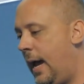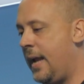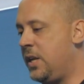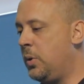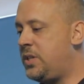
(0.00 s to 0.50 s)

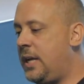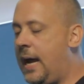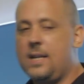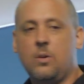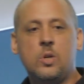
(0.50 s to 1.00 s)
and you would
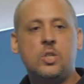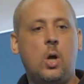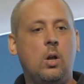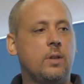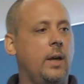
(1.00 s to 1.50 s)
say the
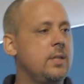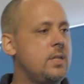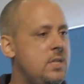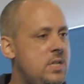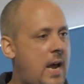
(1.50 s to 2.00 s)
result is